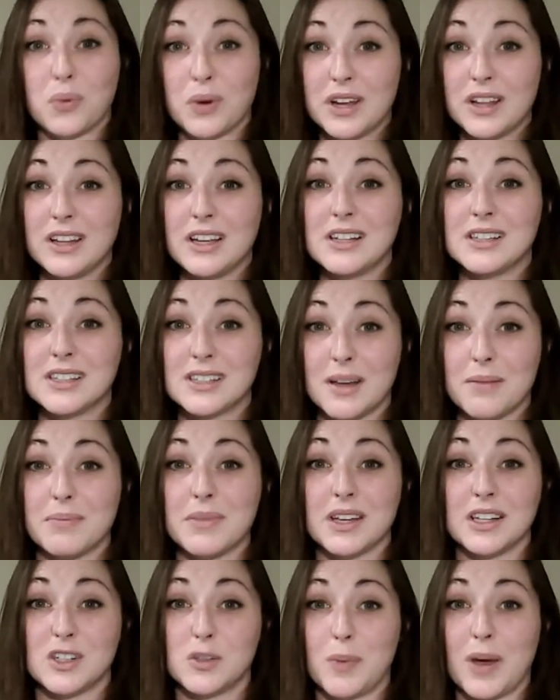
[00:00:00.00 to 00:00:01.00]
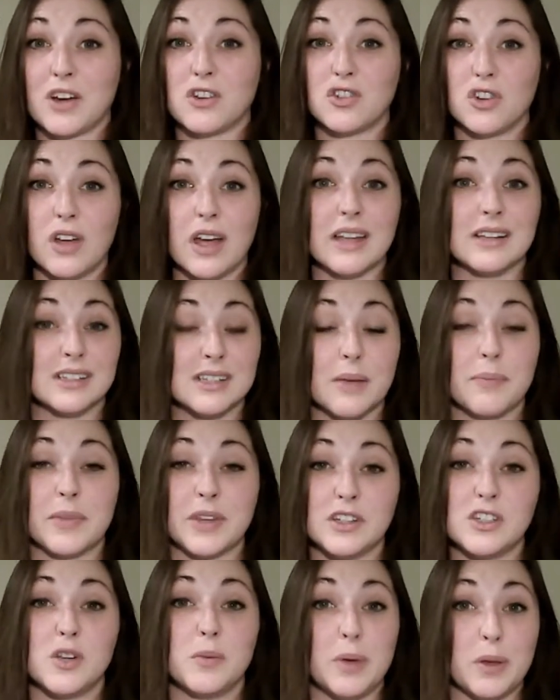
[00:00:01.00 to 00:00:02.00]
really something special and
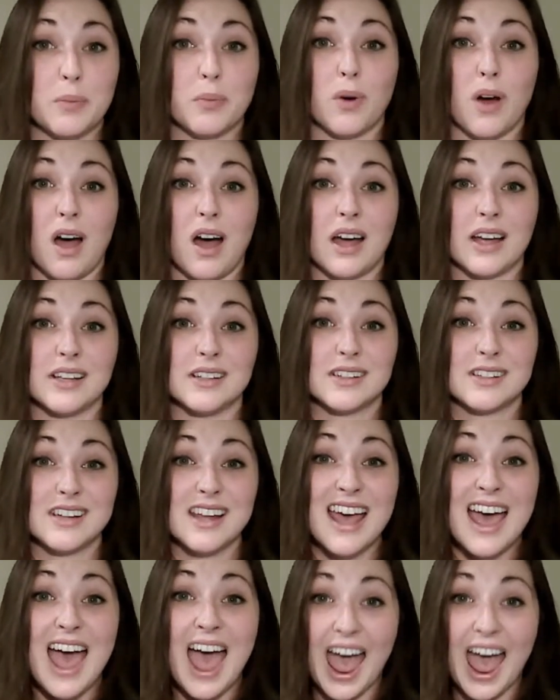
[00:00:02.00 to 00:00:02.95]
something to be prized.